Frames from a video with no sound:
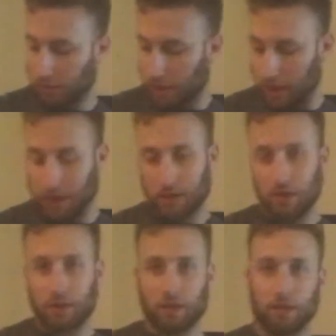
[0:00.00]
Okay,
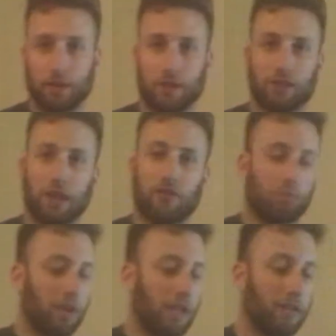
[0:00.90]
instead
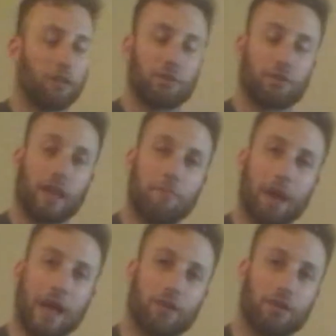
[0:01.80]
of playing that
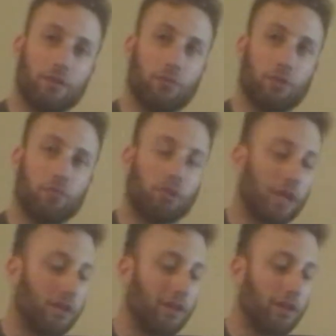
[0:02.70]
pattern where you
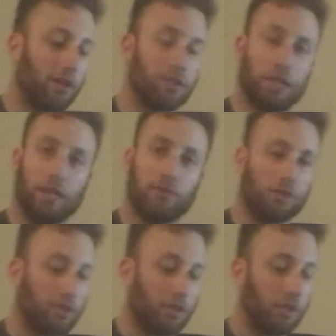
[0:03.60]
play it in thirds
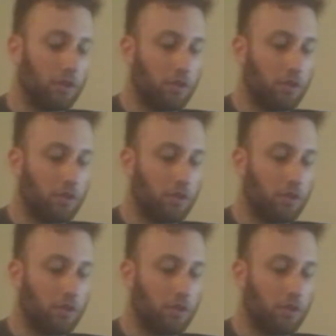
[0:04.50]
evenly,